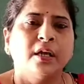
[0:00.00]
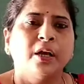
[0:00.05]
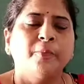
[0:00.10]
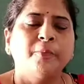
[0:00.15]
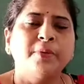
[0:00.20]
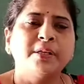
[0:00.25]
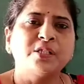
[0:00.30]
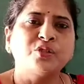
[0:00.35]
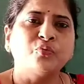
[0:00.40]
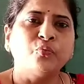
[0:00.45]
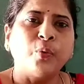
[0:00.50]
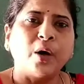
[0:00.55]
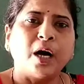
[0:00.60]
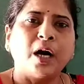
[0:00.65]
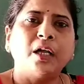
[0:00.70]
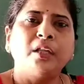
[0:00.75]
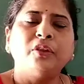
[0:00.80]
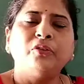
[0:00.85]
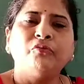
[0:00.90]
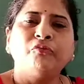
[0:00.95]
Means
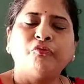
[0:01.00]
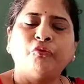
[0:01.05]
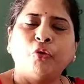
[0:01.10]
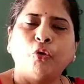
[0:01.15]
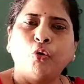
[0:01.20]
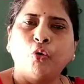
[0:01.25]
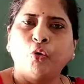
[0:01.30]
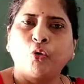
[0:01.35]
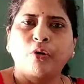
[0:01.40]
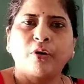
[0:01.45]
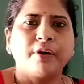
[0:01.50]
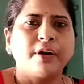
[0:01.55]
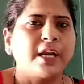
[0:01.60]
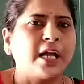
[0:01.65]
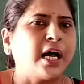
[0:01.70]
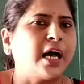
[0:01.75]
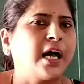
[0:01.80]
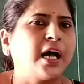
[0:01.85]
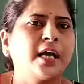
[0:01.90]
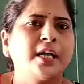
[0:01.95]
1, 4,
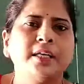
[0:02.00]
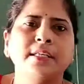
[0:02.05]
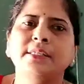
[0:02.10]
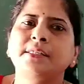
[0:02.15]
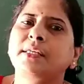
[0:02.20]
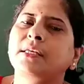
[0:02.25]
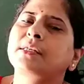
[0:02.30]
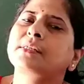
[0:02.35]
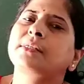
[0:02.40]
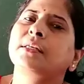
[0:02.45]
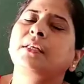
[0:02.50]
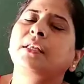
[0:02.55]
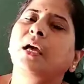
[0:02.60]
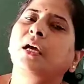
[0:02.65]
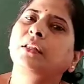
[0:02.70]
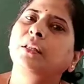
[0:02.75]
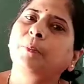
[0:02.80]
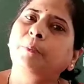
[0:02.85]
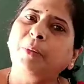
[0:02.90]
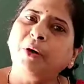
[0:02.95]
9, 16
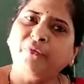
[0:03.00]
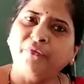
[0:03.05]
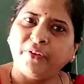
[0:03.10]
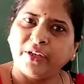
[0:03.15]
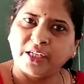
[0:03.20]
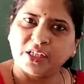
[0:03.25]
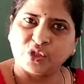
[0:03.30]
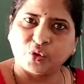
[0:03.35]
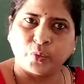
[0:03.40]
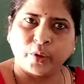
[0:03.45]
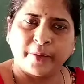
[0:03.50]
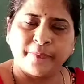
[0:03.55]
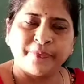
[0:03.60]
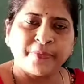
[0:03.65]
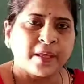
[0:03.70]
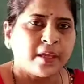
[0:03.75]
are the perfect square.